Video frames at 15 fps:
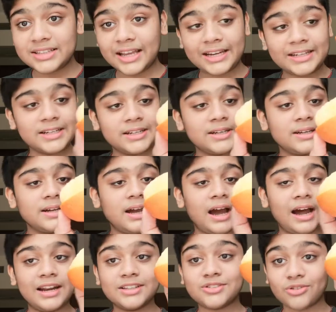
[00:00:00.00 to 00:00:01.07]
night
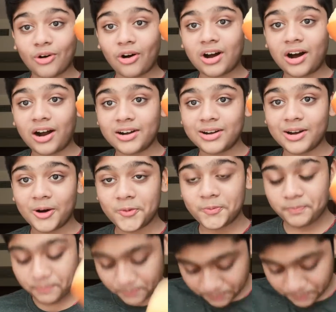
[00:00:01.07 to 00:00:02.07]
and it's rock hard now.